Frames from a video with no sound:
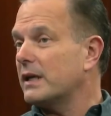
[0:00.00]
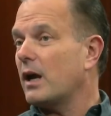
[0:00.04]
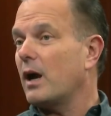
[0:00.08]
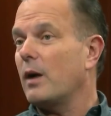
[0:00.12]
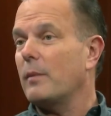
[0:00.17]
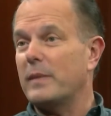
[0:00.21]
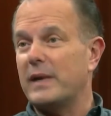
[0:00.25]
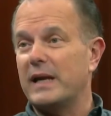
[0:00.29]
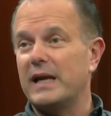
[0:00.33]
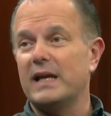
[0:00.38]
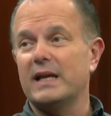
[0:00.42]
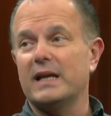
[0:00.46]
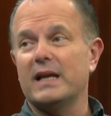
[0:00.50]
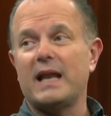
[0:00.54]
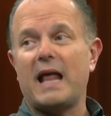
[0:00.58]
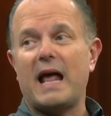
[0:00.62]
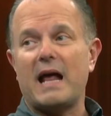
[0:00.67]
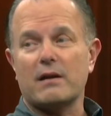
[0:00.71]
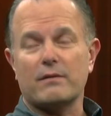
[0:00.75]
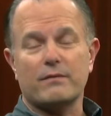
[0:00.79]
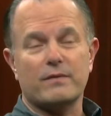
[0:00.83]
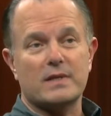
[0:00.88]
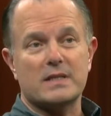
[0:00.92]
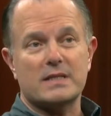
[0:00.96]
come in and
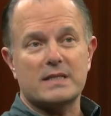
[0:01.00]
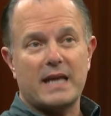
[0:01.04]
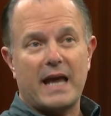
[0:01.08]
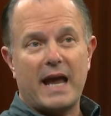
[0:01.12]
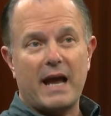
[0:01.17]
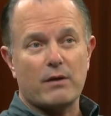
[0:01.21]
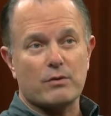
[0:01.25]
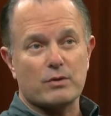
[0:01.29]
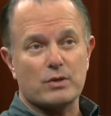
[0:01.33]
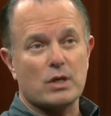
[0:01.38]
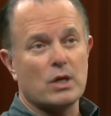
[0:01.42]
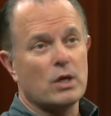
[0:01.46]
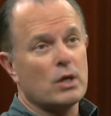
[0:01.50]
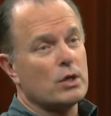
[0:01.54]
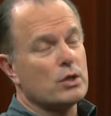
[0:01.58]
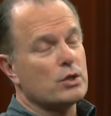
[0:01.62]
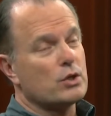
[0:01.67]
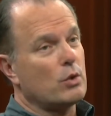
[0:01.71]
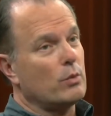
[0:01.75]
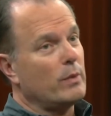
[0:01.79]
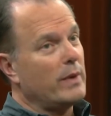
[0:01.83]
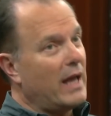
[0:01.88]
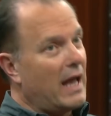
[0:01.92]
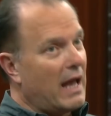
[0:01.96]
out of this house.
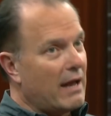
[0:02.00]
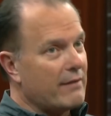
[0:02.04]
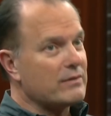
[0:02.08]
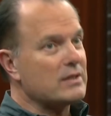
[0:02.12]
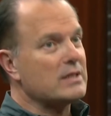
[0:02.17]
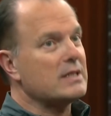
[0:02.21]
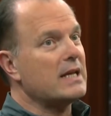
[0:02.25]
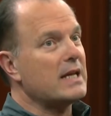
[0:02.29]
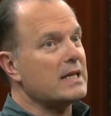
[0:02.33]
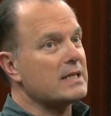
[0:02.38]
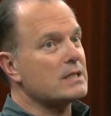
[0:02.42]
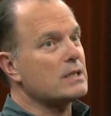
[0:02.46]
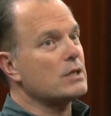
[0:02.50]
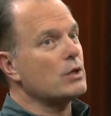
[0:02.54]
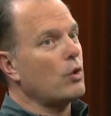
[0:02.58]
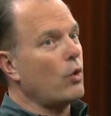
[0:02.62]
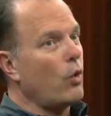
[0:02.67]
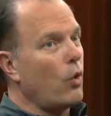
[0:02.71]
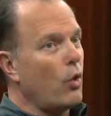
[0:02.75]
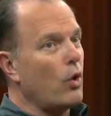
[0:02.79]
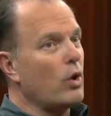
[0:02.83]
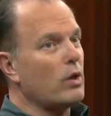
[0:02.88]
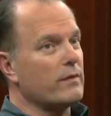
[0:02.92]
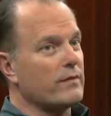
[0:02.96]
So we haven't tested
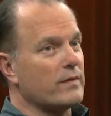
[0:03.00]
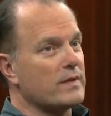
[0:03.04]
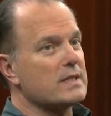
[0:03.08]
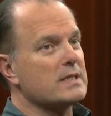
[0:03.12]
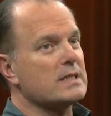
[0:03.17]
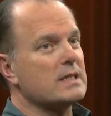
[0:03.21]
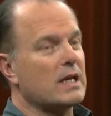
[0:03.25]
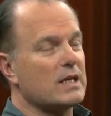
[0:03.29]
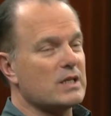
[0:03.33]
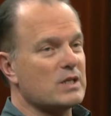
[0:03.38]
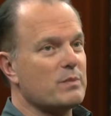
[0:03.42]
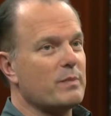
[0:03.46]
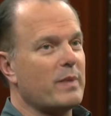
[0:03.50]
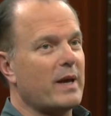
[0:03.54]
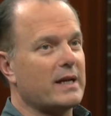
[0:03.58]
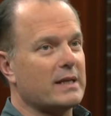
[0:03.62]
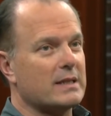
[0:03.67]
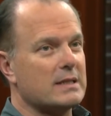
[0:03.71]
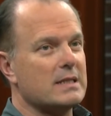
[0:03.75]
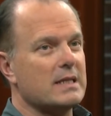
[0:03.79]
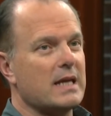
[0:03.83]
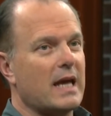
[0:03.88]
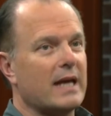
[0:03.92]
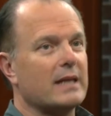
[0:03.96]
all of the
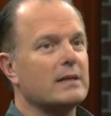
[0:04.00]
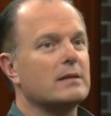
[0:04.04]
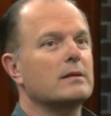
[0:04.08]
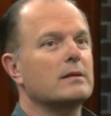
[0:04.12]
suspects yet.